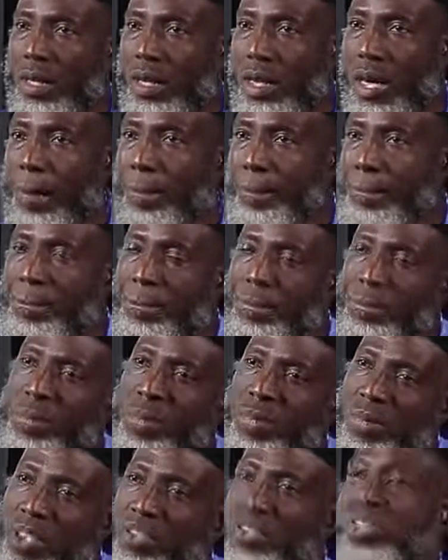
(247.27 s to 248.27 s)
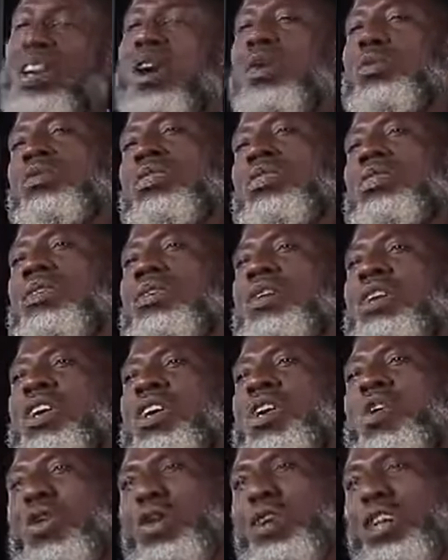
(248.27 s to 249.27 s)
a discount
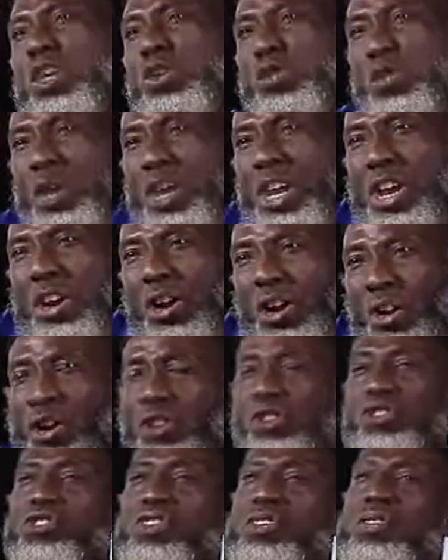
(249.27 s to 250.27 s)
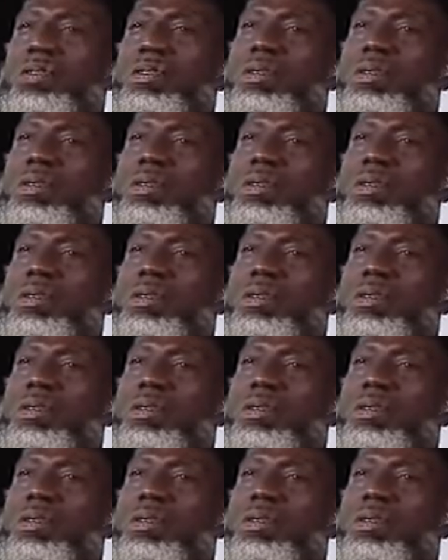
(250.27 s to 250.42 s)
in order to encourage